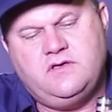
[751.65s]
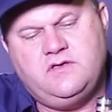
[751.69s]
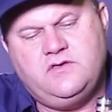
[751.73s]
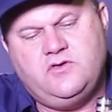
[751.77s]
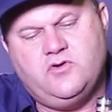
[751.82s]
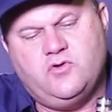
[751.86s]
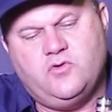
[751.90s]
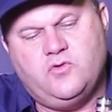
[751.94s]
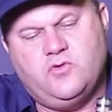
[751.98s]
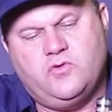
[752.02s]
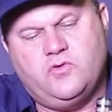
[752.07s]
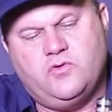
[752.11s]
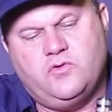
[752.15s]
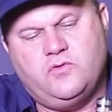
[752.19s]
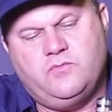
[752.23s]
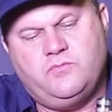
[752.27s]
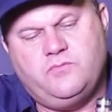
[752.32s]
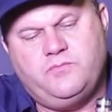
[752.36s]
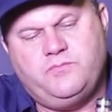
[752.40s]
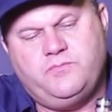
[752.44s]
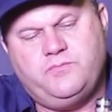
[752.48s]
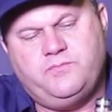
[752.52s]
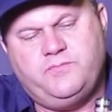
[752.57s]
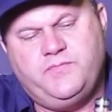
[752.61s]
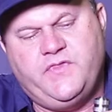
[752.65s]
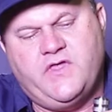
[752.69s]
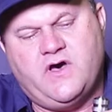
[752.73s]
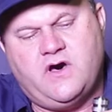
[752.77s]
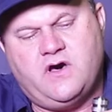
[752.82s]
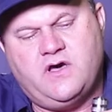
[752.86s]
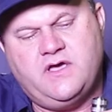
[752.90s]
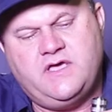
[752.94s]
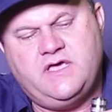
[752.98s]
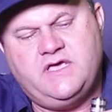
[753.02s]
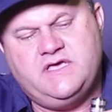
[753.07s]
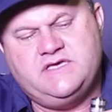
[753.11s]
your
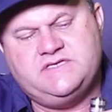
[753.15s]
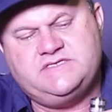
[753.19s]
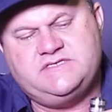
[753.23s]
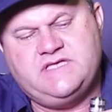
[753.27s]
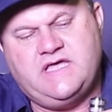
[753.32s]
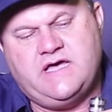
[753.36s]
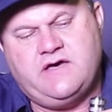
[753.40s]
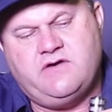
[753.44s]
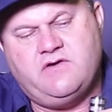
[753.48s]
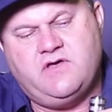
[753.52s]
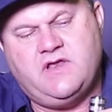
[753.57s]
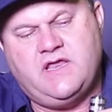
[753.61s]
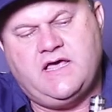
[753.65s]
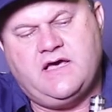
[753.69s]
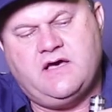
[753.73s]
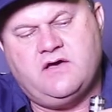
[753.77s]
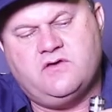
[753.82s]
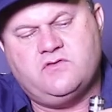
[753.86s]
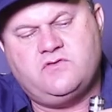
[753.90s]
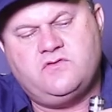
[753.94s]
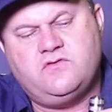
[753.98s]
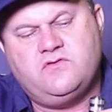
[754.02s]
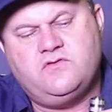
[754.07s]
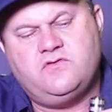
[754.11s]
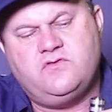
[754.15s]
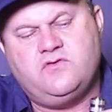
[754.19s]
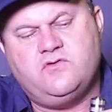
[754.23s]
die is now allowed